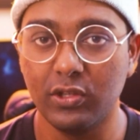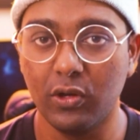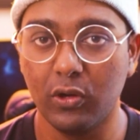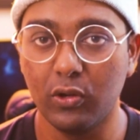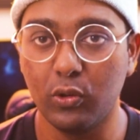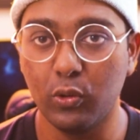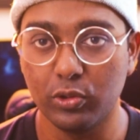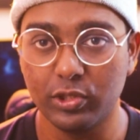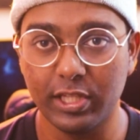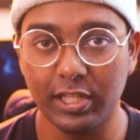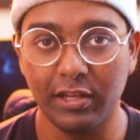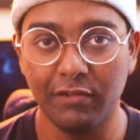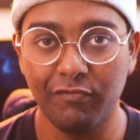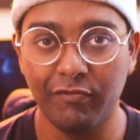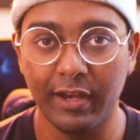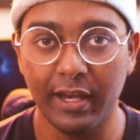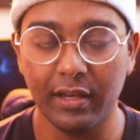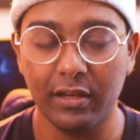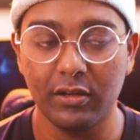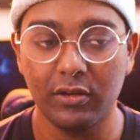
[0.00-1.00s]
your ghosting
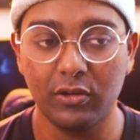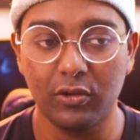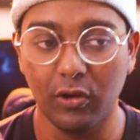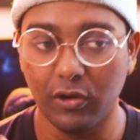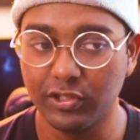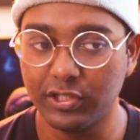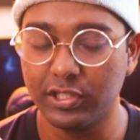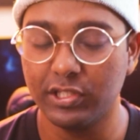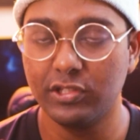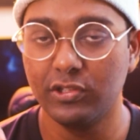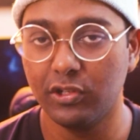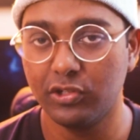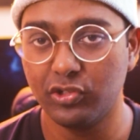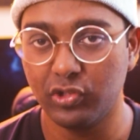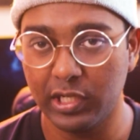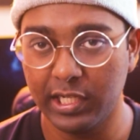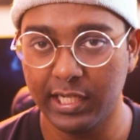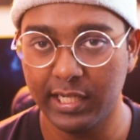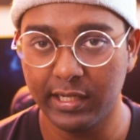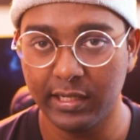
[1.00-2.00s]
effect, causes your
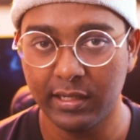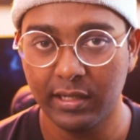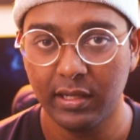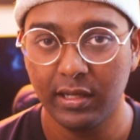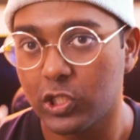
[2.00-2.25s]
trailing.